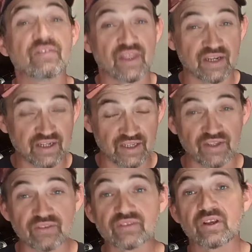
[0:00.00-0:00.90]
than it
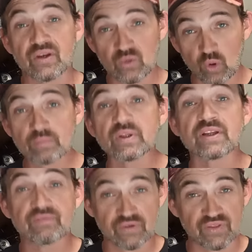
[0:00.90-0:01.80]
is
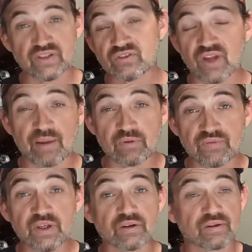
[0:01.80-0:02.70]
normally for this time
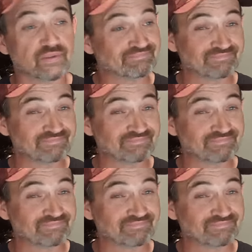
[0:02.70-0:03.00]
of year.